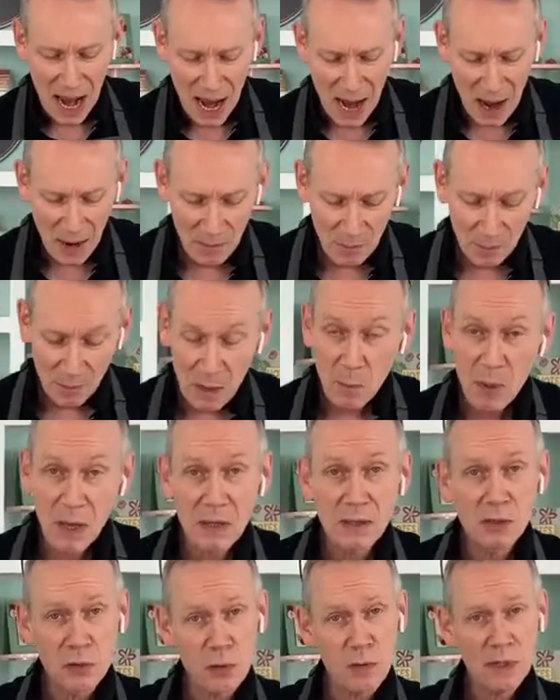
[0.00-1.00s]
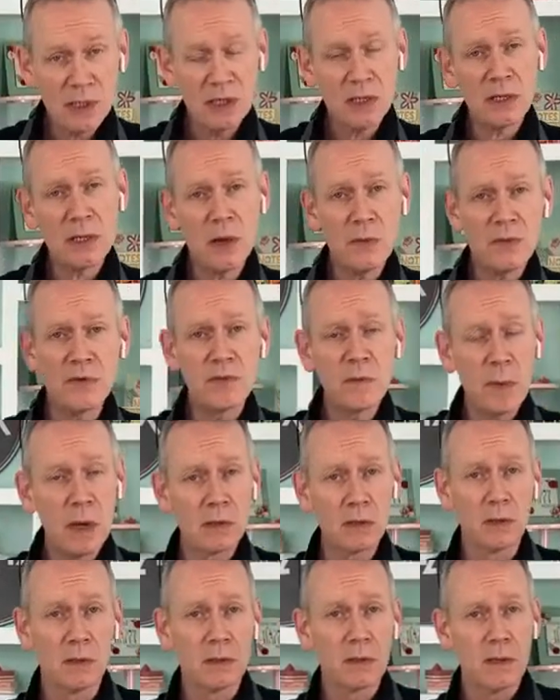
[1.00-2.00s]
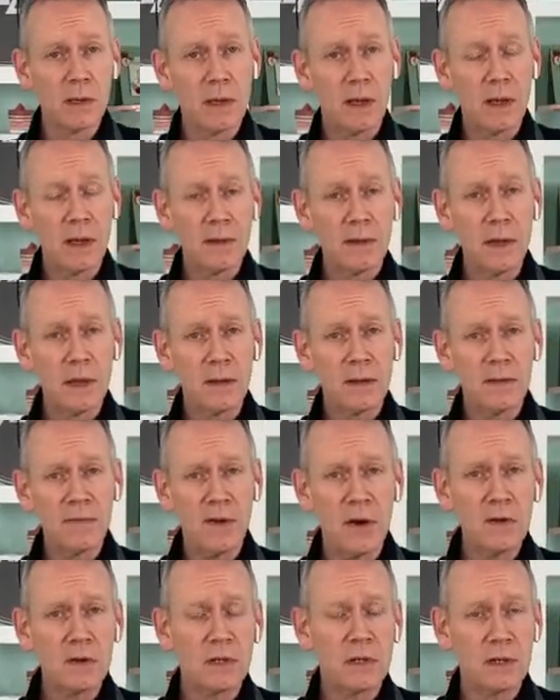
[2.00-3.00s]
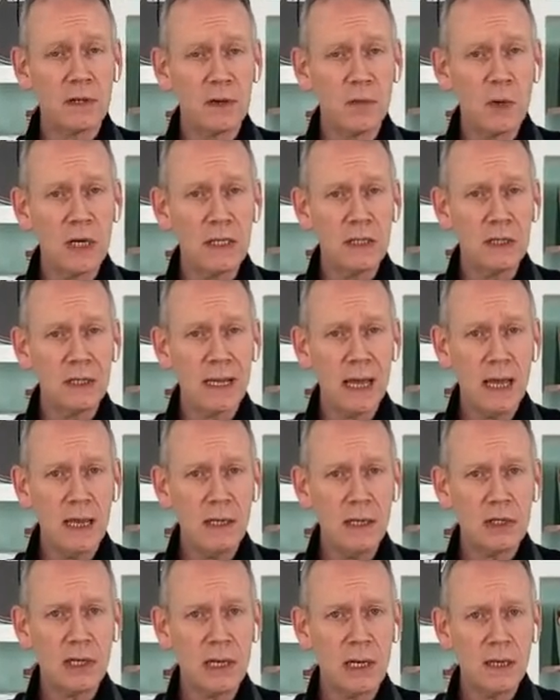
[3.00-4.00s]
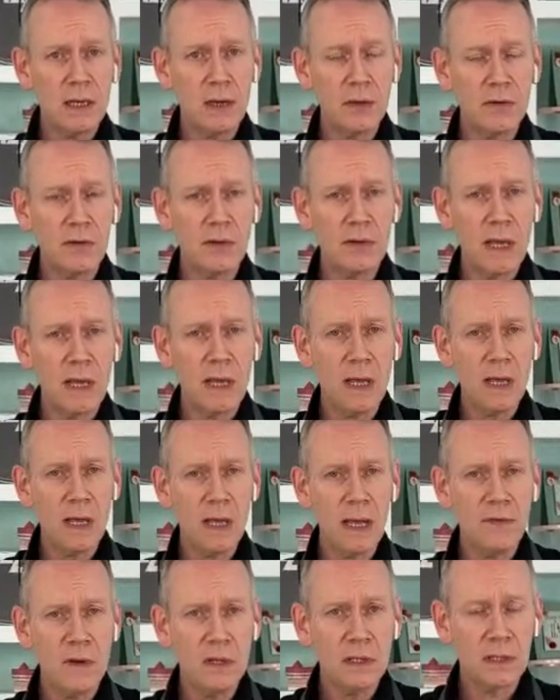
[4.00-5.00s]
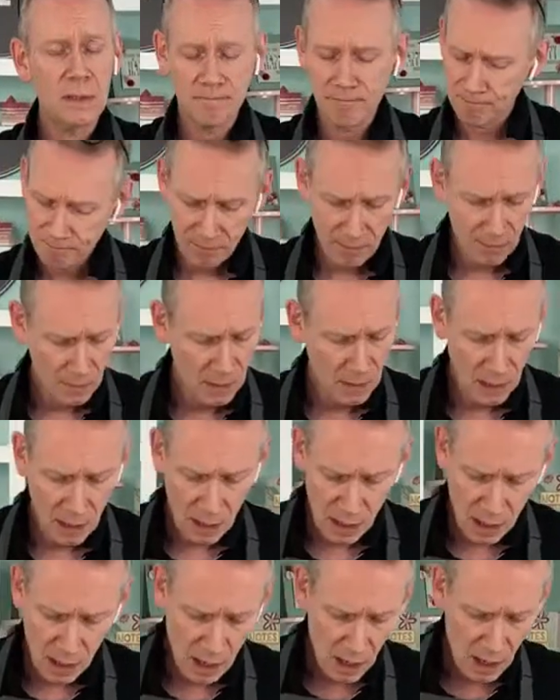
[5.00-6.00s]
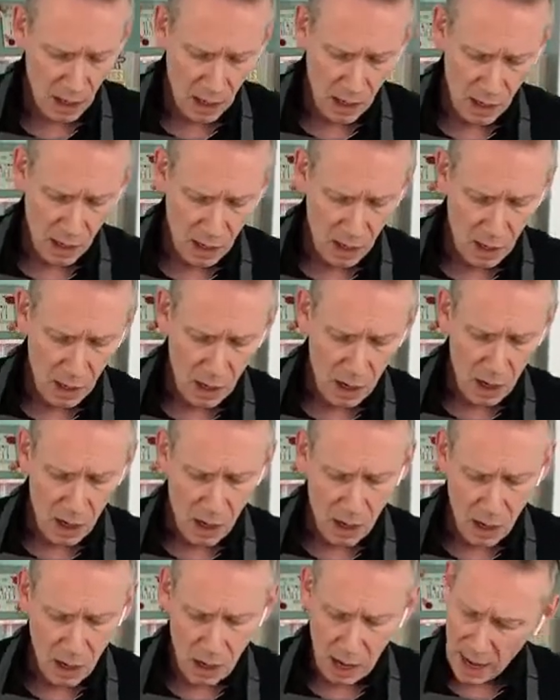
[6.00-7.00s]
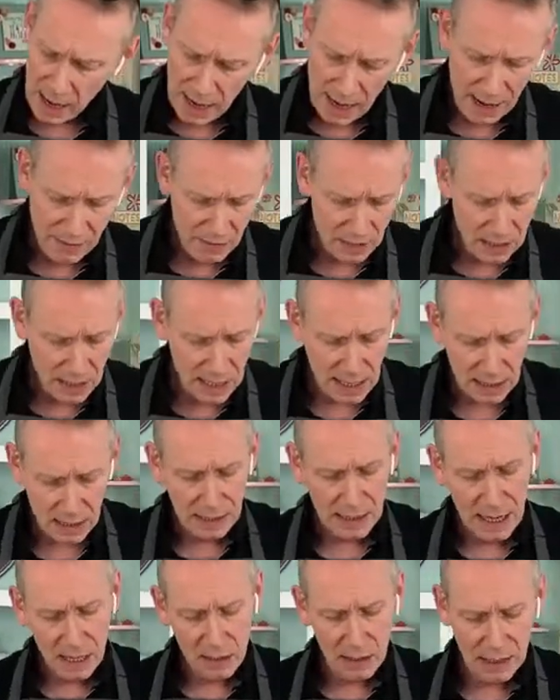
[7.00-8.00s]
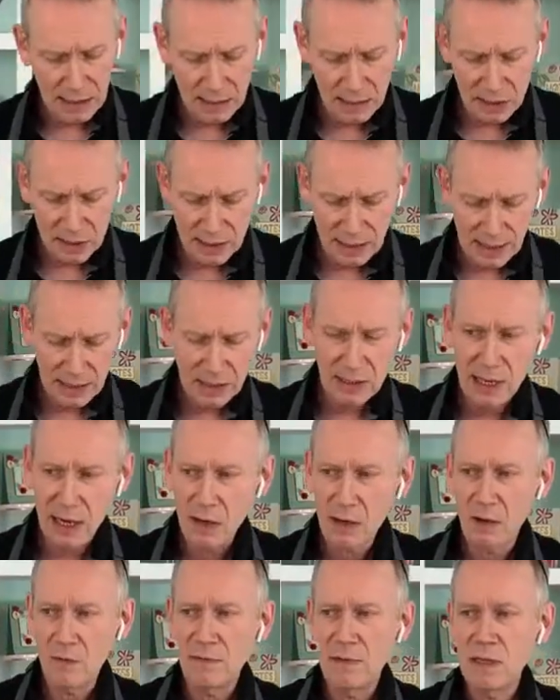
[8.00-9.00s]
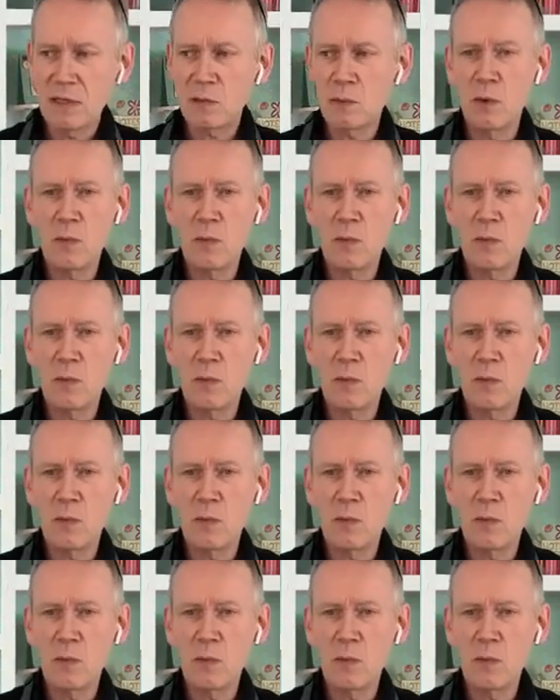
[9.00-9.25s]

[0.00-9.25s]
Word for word: Yeah. Um, but do you want me to go through the bundle that the folks are going to win today? That would Shall be amazing if you've got it there with you. I have indeed. Now let's let's start off this